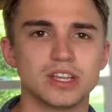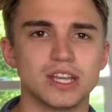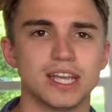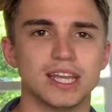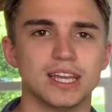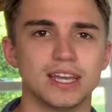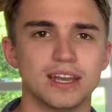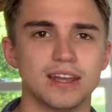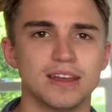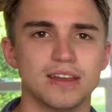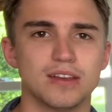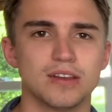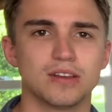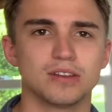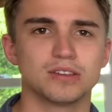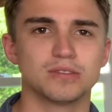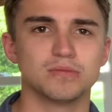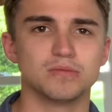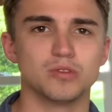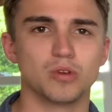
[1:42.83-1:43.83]
in
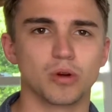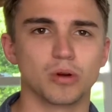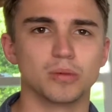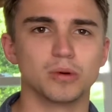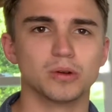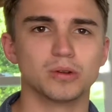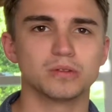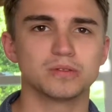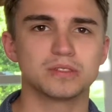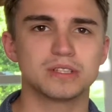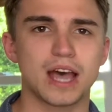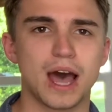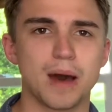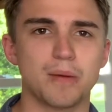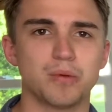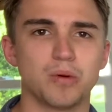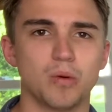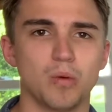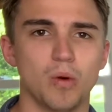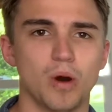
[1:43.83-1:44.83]
normal tap
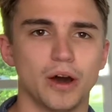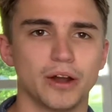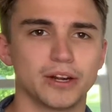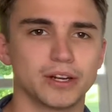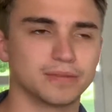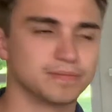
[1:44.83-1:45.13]
water.